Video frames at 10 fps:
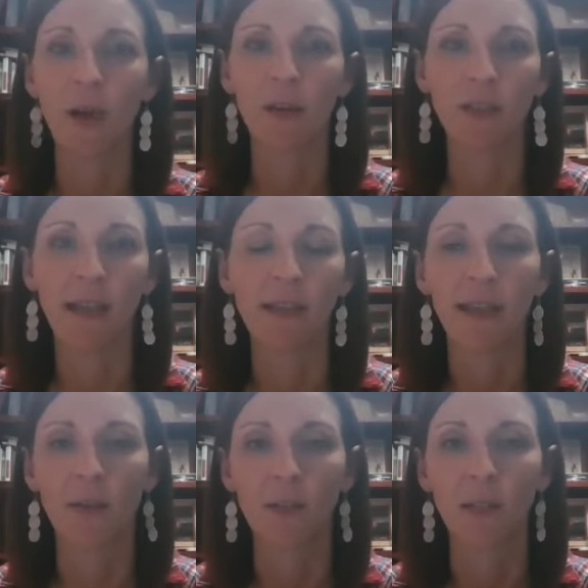about
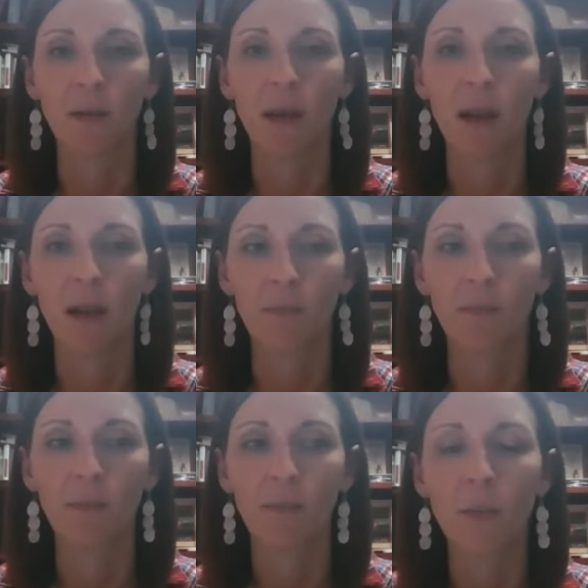10,000
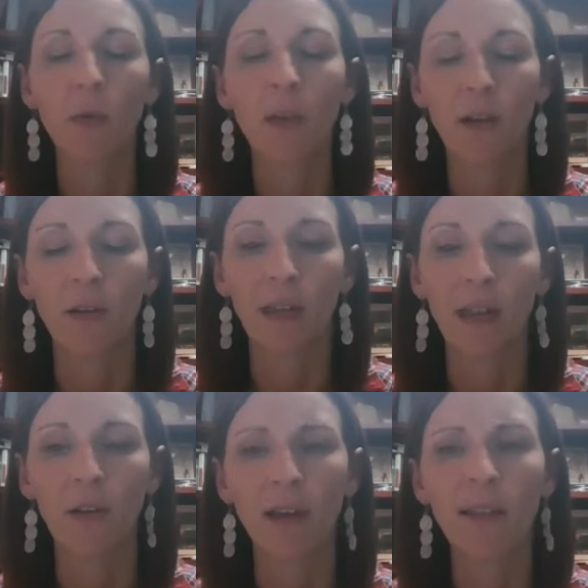people here in the
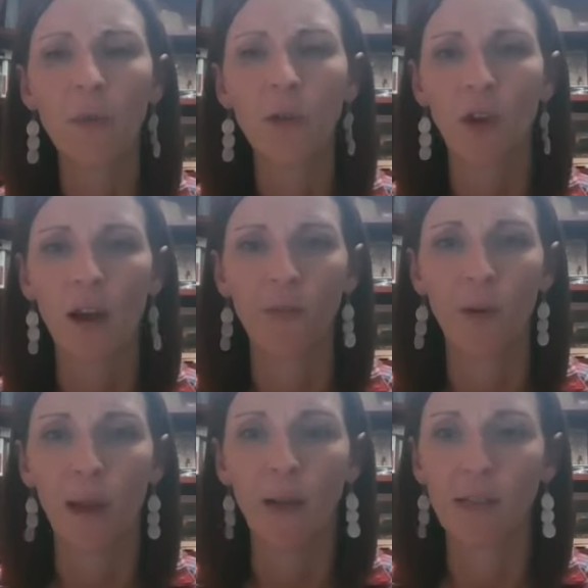county. And then we draw
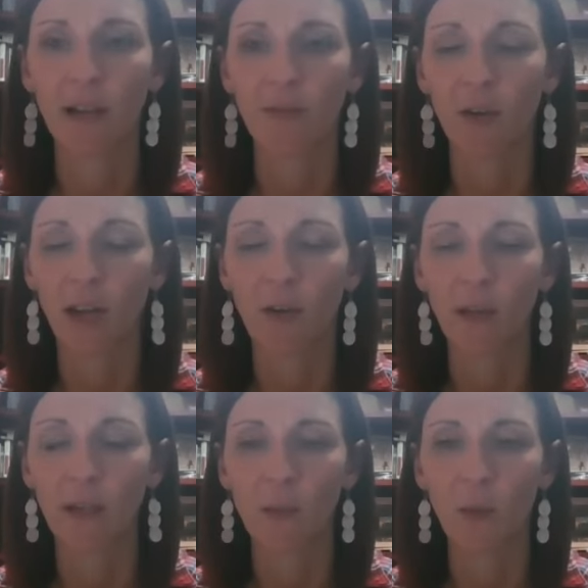from outside of our
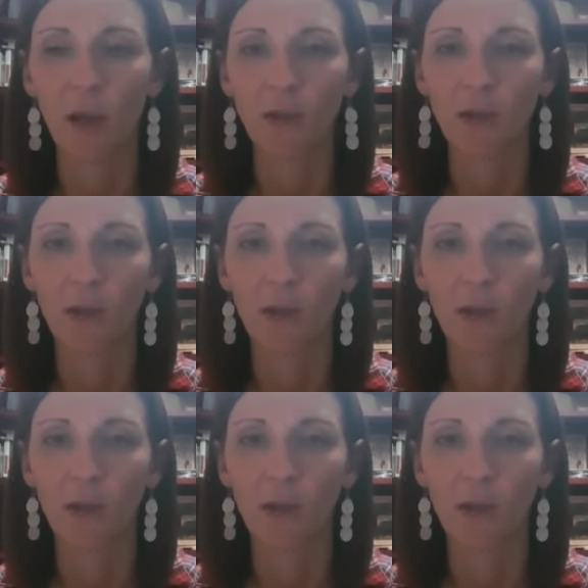county as well.